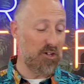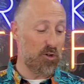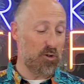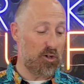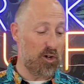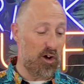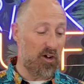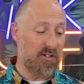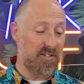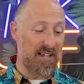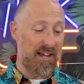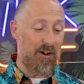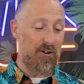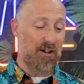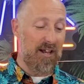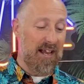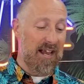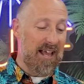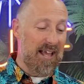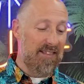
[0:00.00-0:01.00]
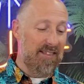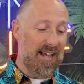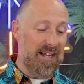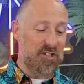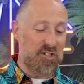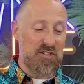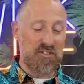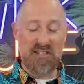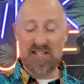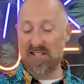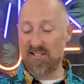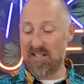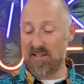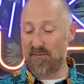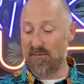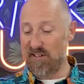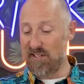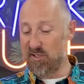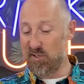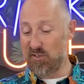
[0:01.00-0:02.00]
cocktail. That just easily
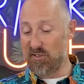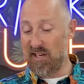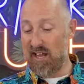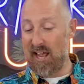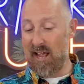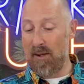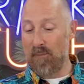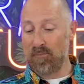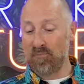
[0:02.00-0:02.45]
fits on there.